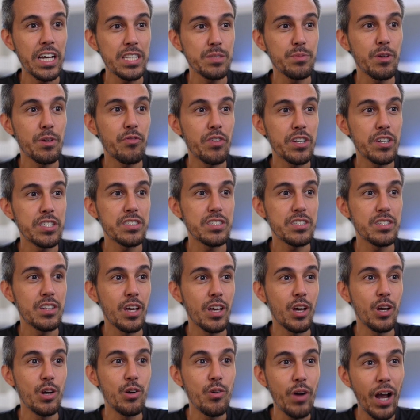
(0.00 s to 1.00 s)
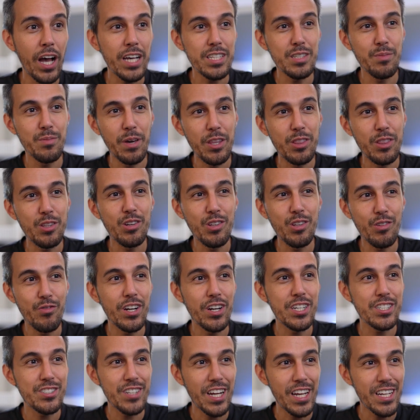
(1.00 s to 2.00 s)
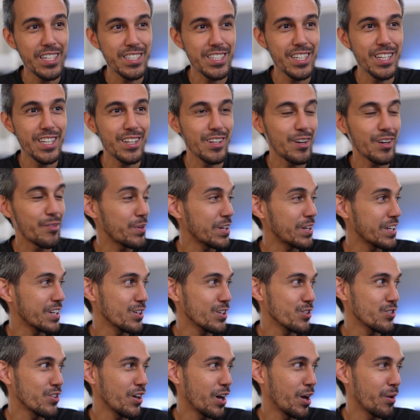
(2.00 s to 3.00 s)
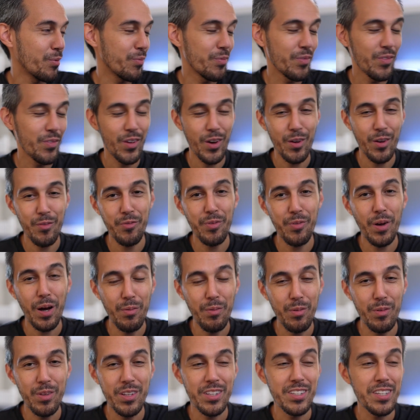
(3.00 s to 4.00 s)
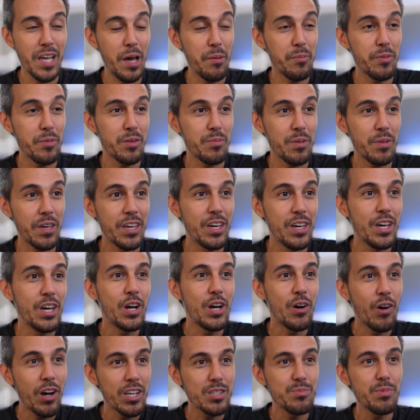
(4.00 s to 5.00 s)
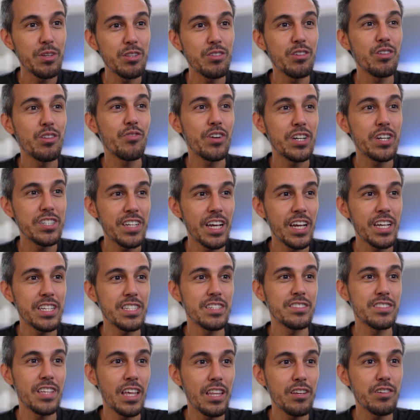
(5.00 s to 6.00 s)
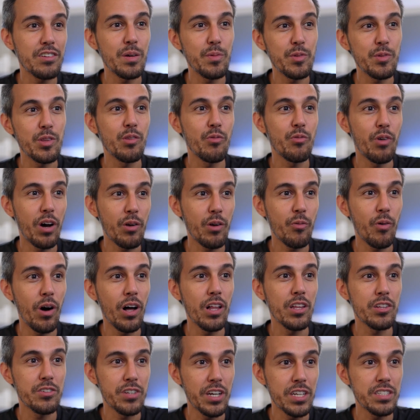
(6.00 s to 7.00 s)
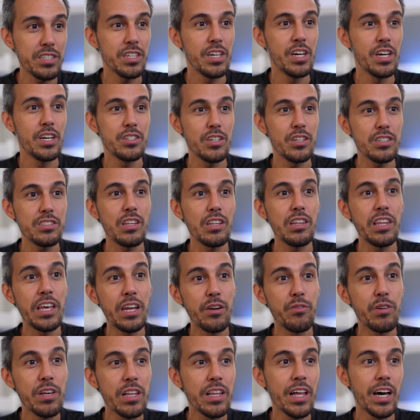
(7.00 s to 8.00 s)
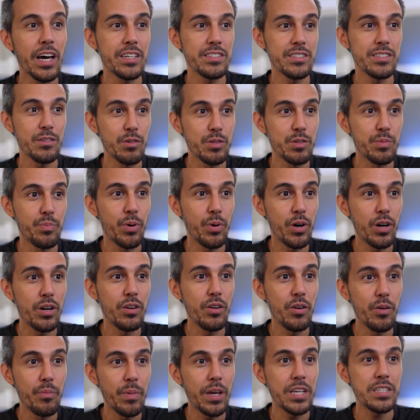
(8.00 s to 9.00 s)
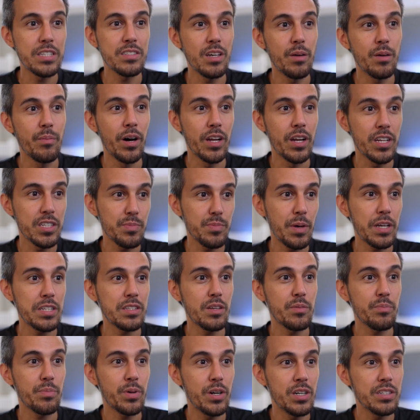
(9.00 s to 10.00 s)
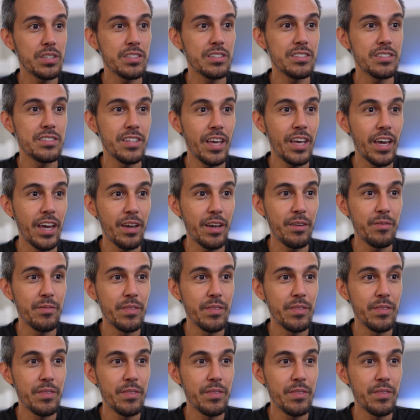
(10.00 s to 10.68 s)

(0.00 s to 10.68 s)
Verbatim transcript: been fresh, who hasn't been through the frustration, because I'm, I'm probably, it's happened to me, who hasn't been through the frustration of sending crypto to the wrong wallet address just to later realize it was burnt or made some unexpected person's day.